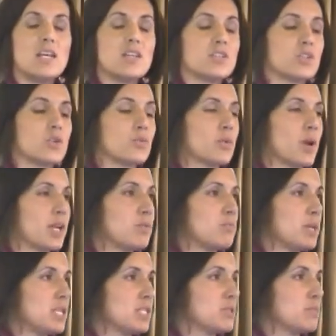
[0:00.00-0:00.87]
so
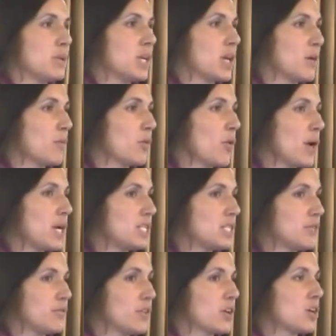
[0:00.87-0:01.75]
red meats become
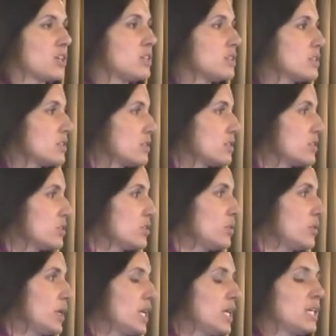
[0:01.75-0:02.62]
quite difficult
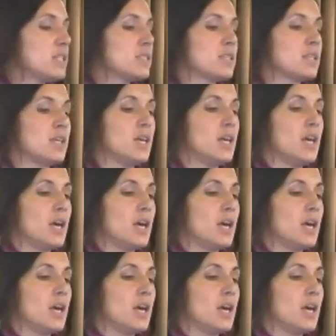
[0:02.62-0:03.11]
to eat.